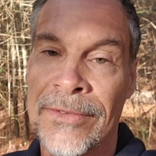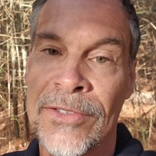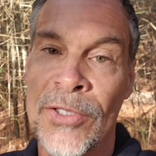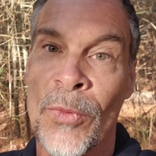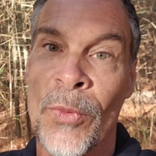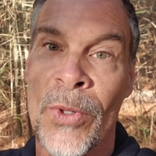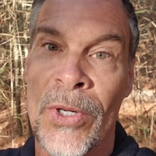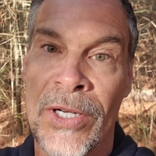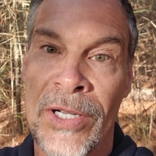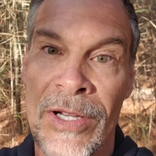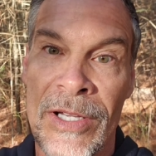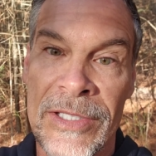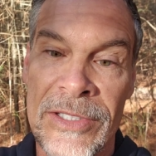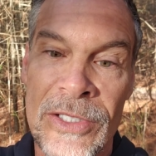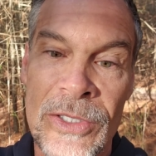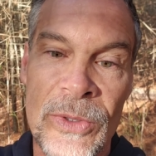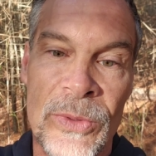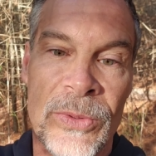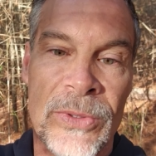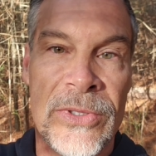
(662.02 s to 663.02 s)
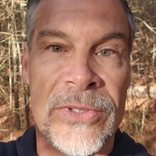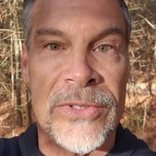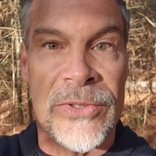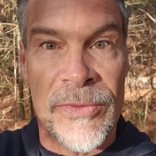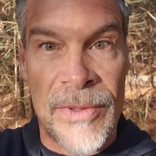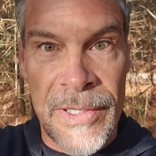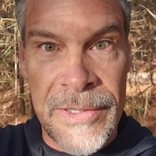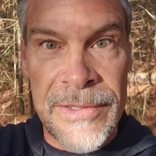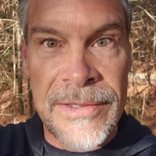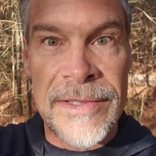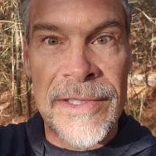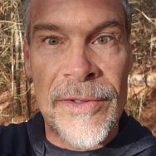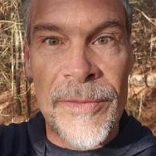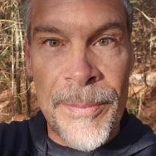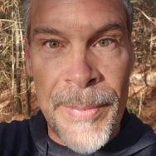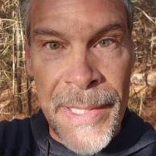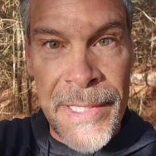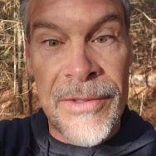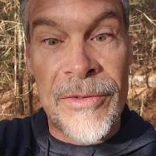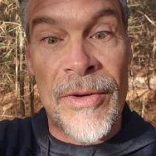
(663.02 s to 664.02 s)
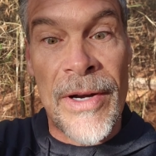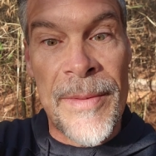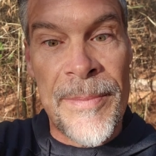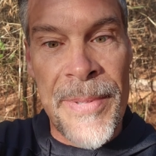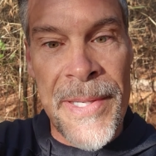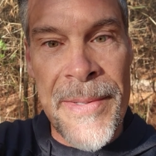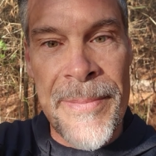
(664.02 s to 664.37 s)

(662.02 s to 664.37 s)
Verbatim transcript: So work on you. Surround yourself by great